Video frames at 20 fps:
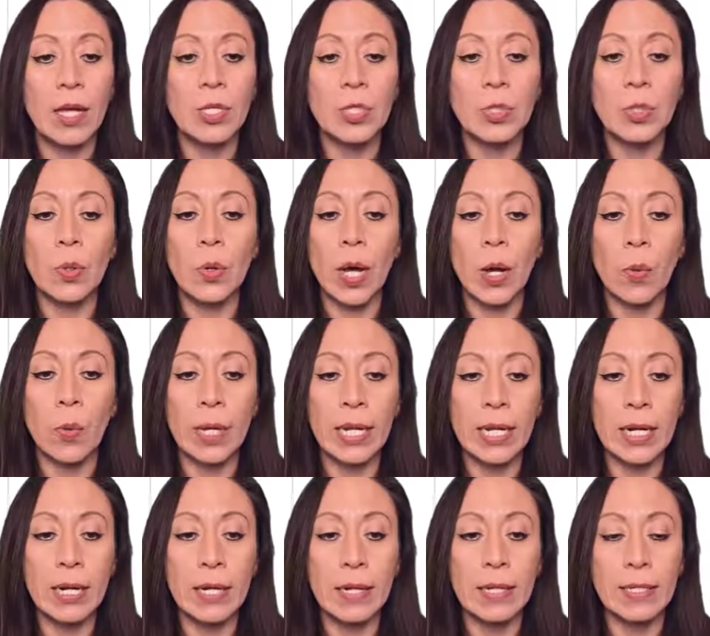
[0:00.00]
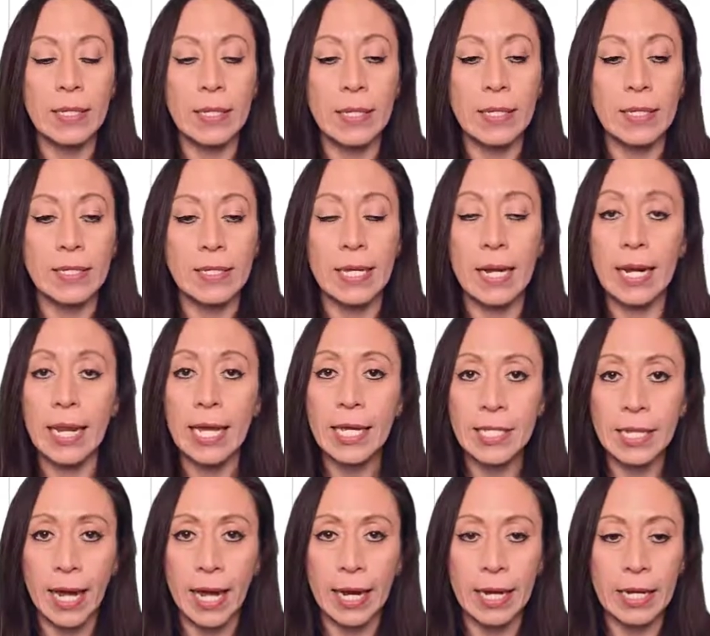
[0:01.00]
so I will
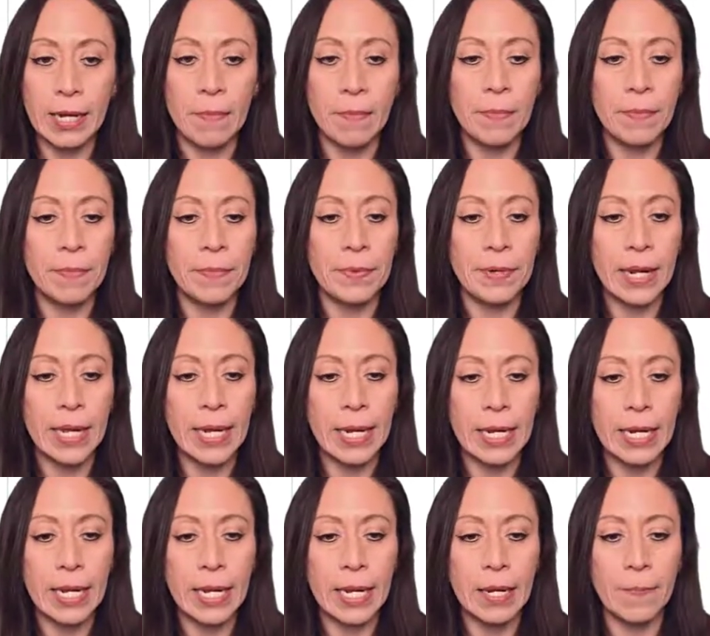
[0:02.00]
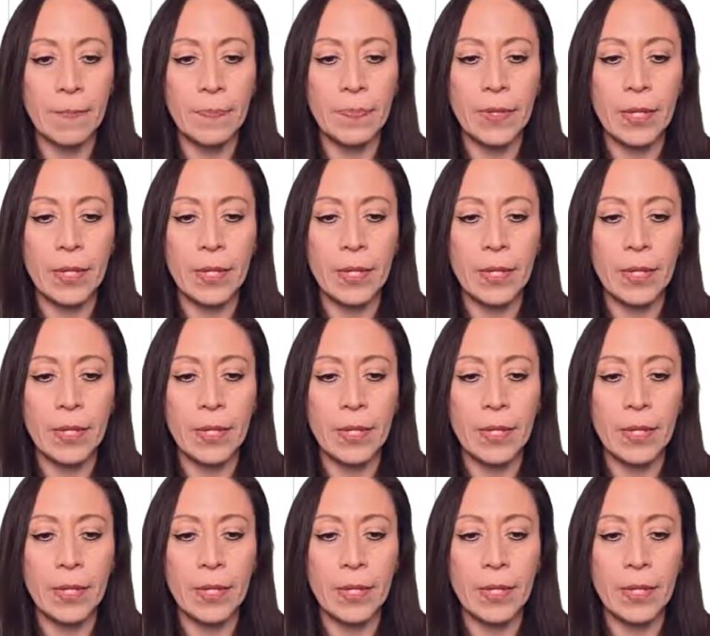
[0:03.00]
select item, right click,